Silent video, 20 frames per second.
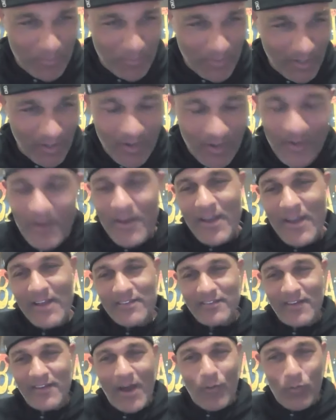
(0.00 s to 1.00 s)
me. And
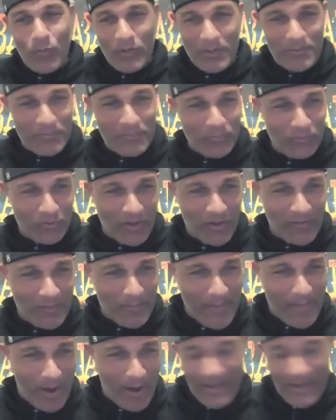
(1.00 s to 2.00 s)
Scott Williamson was on the
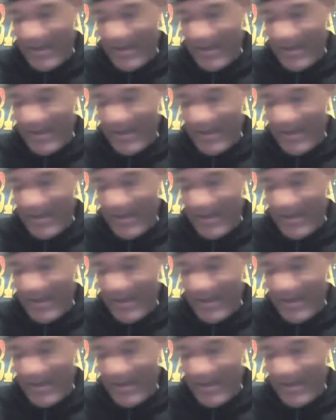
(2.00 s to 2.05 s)
mound.